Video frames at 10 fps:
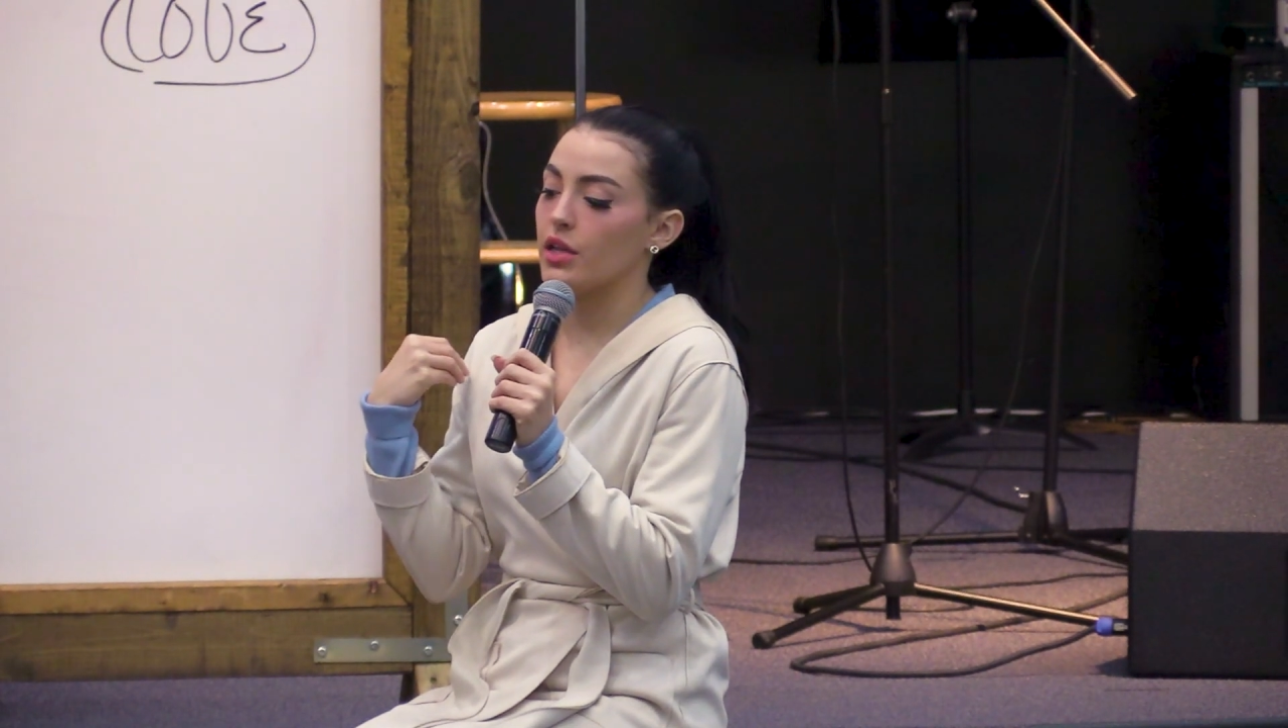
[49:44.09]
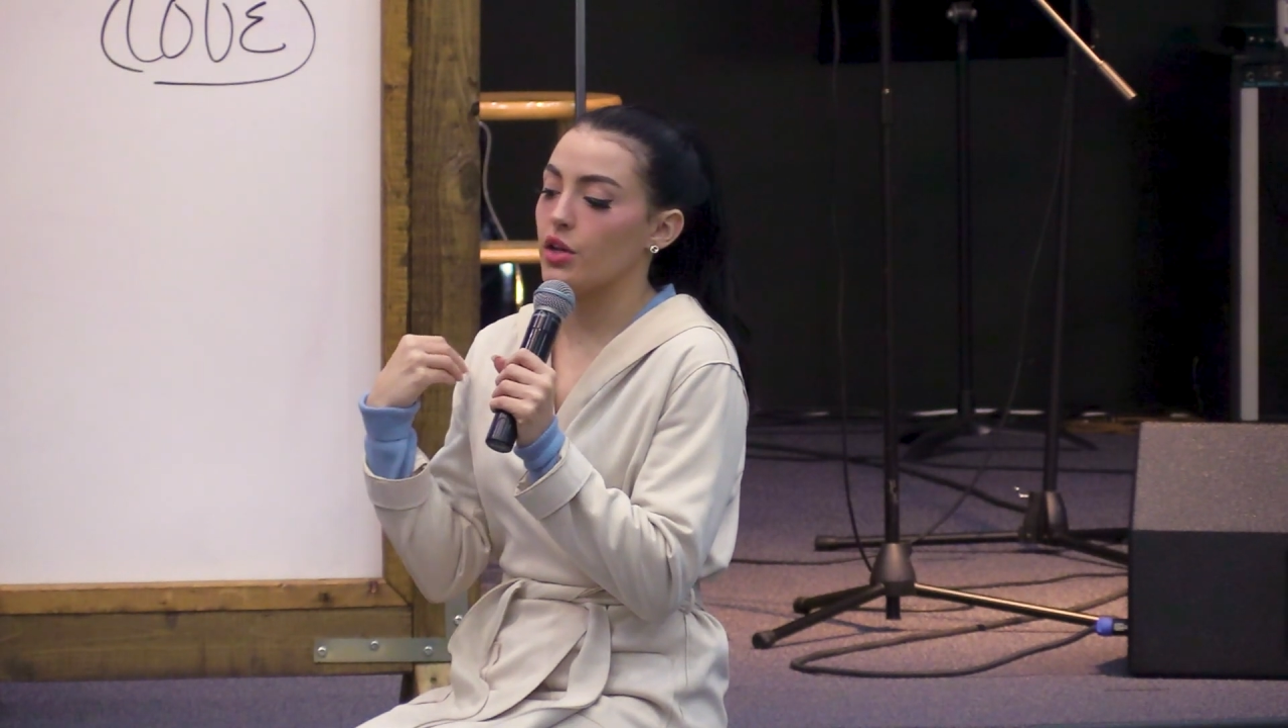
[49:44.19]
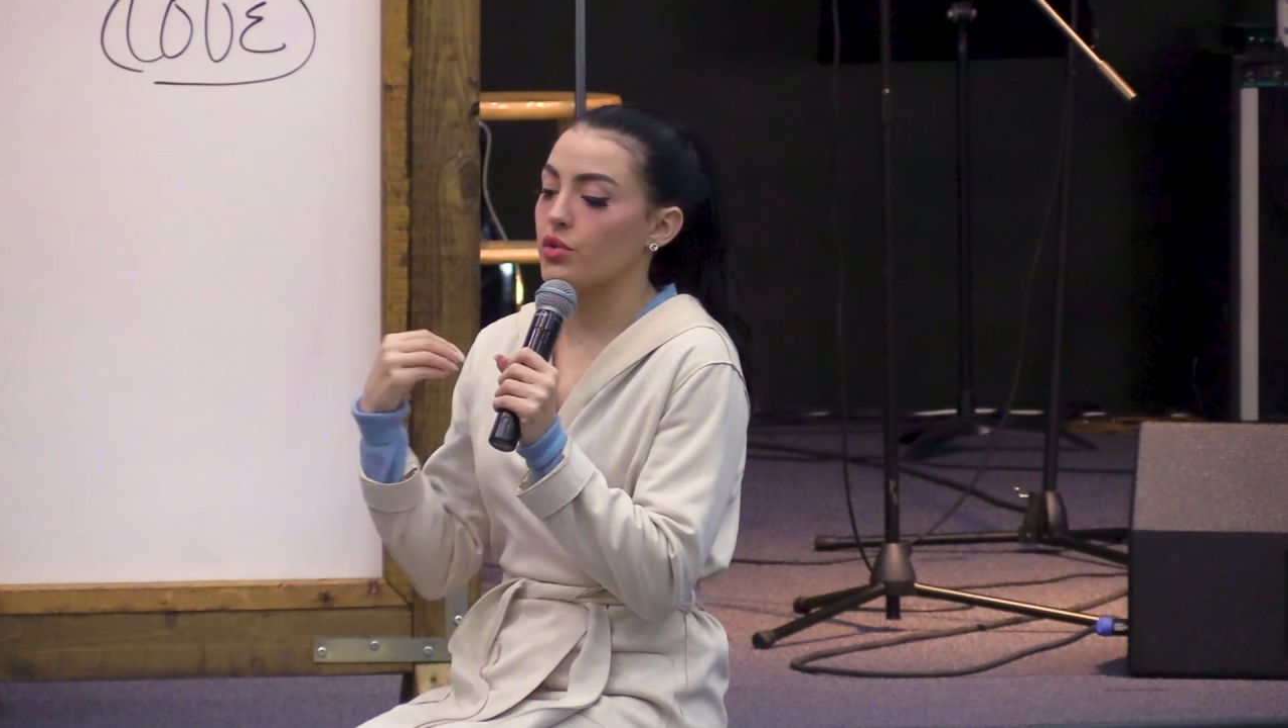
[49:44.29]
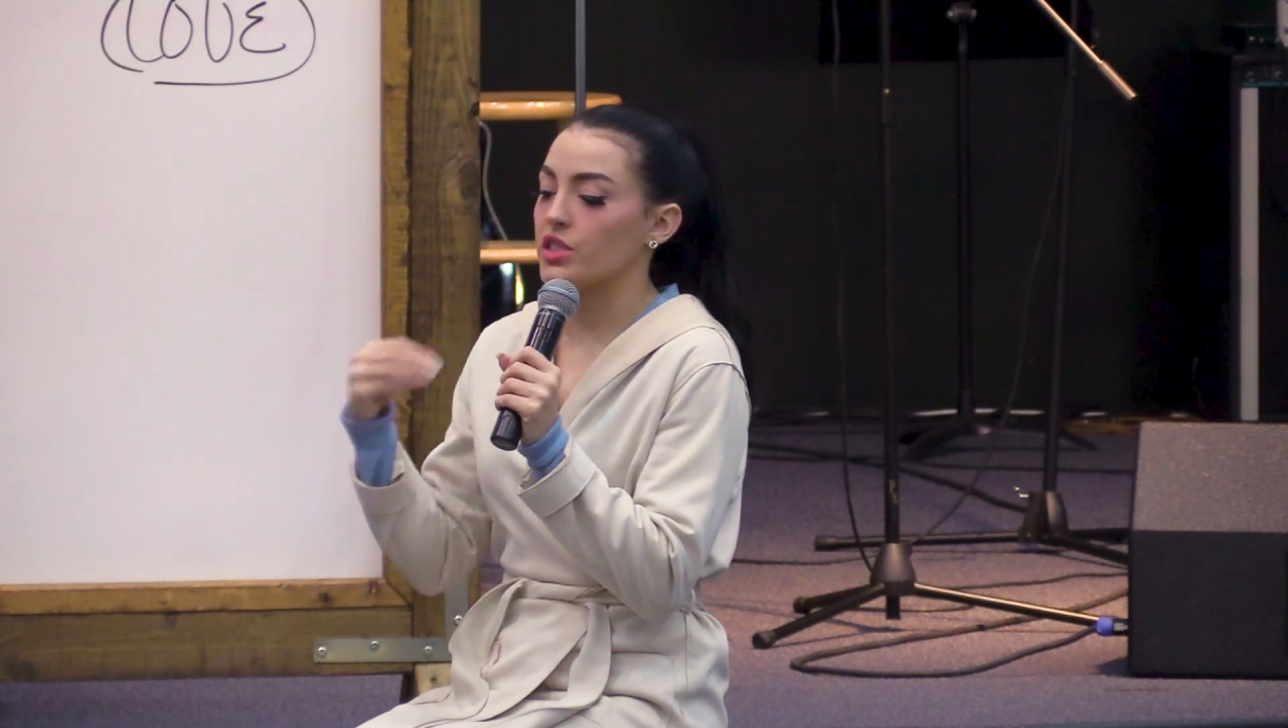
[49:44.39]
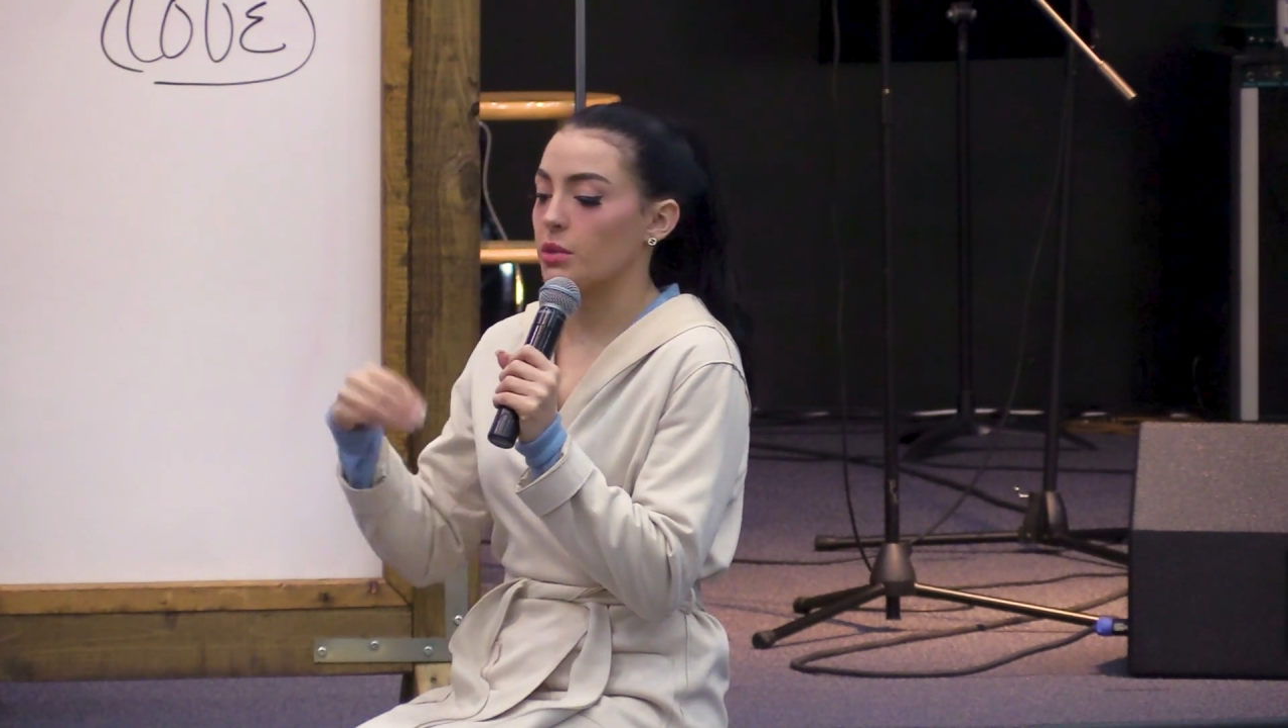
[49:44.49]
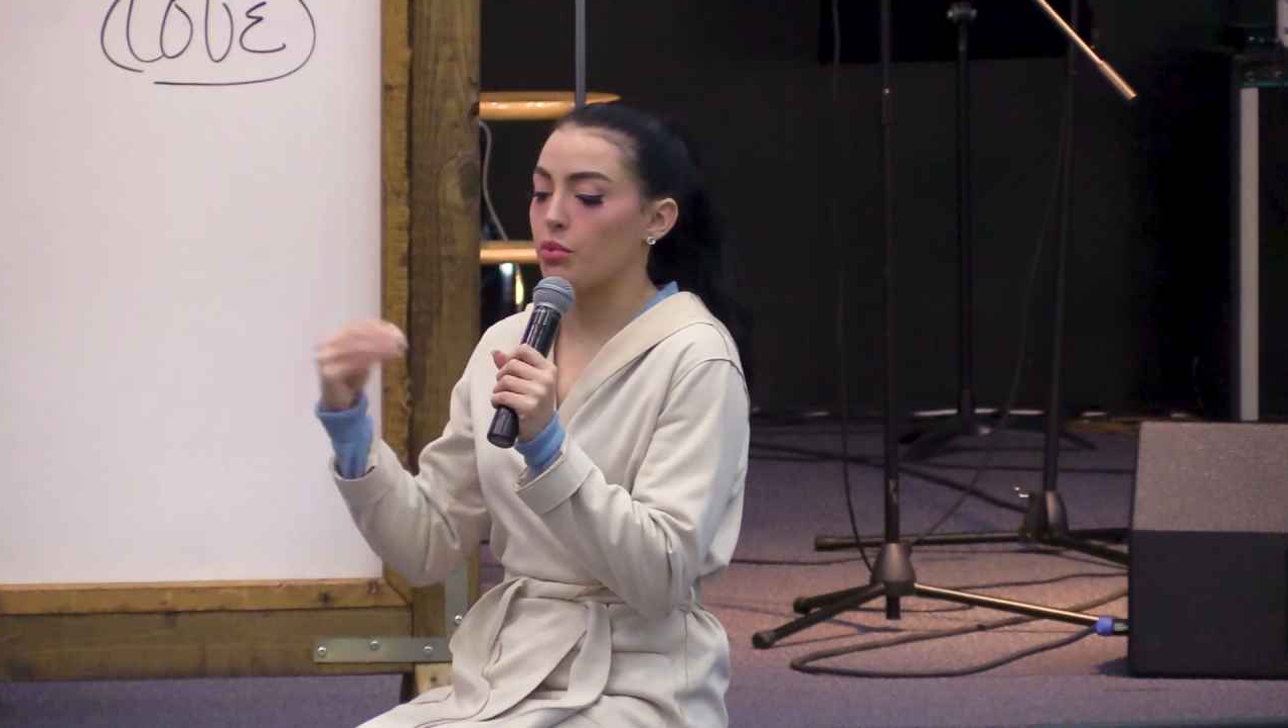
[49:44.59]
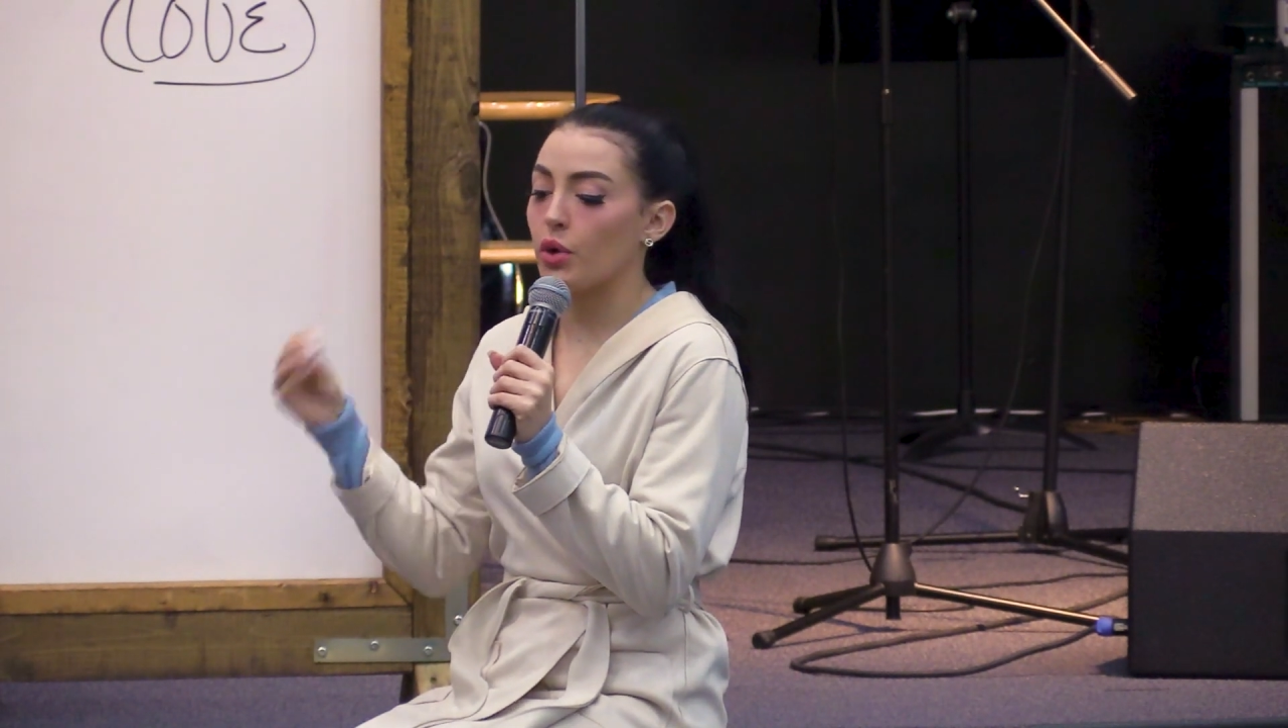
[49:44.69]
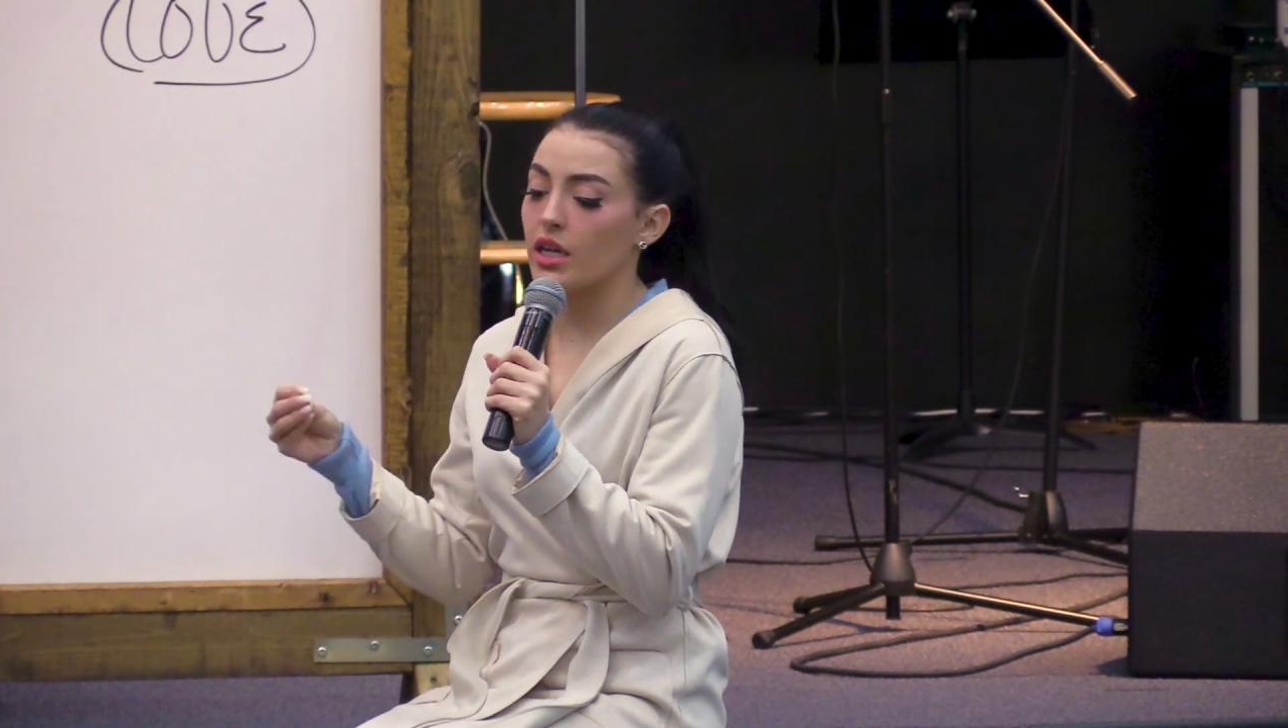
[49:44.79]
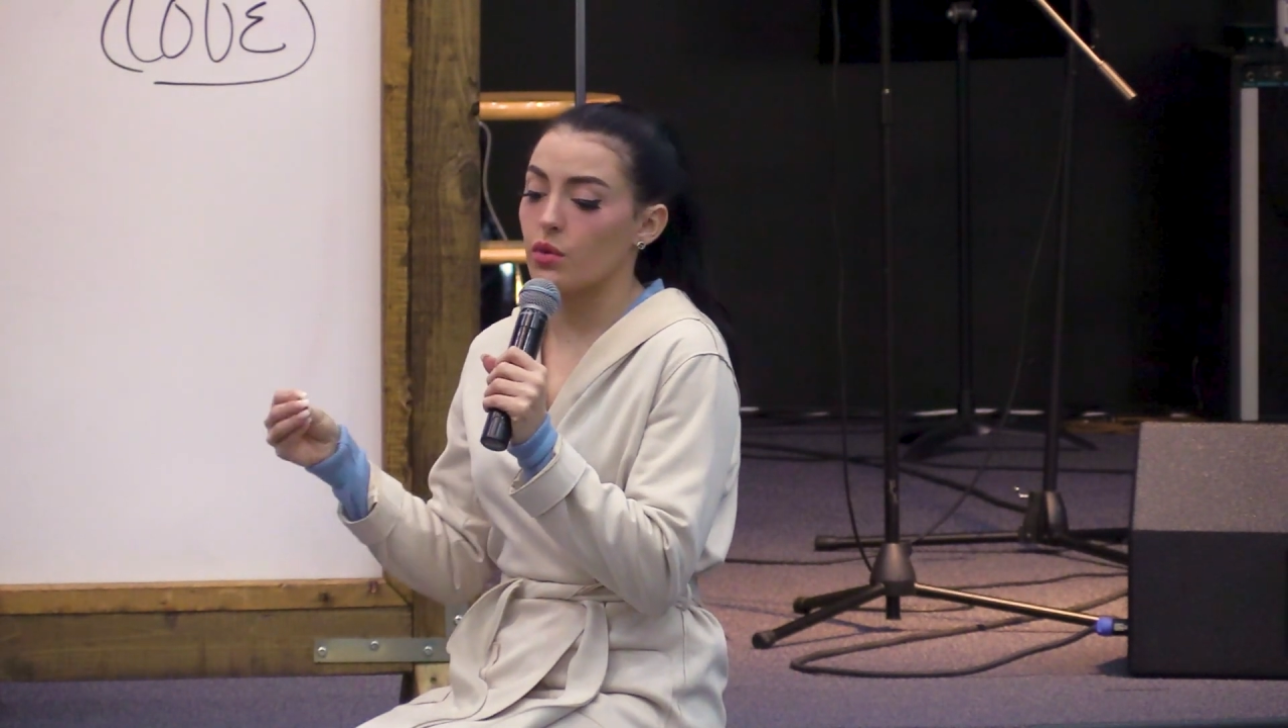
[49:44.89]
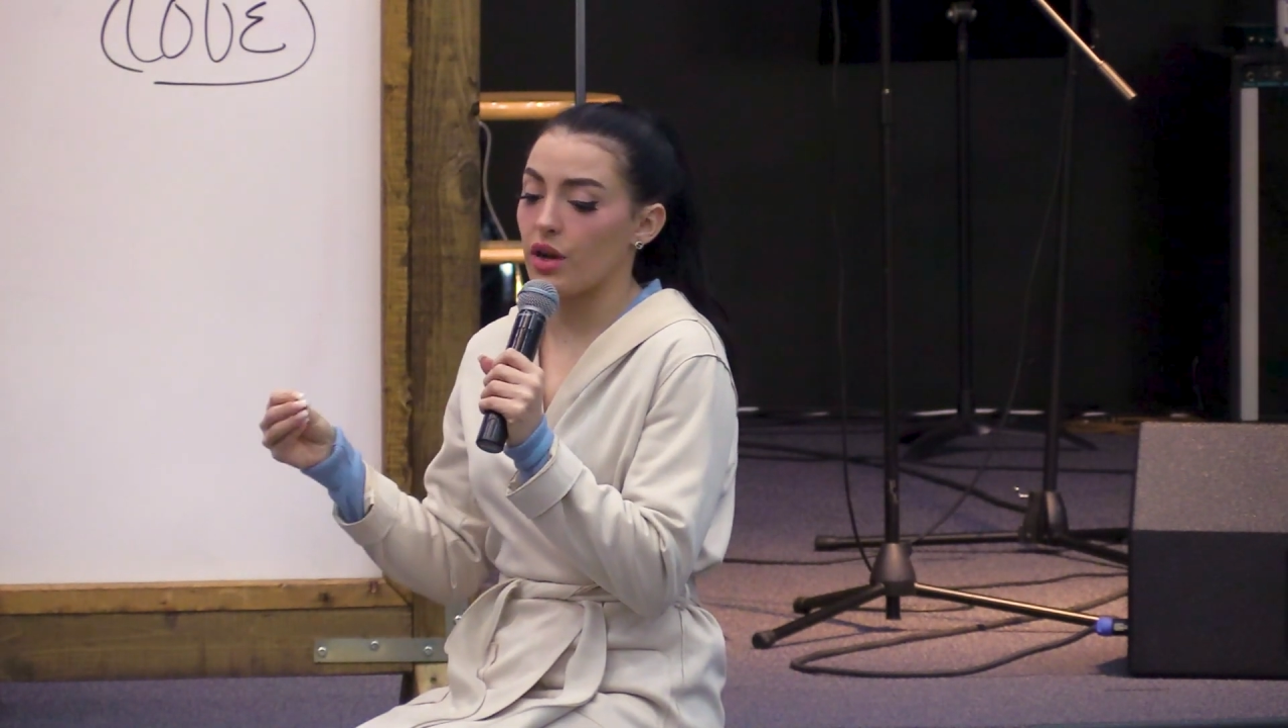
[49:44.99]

you know, disappointed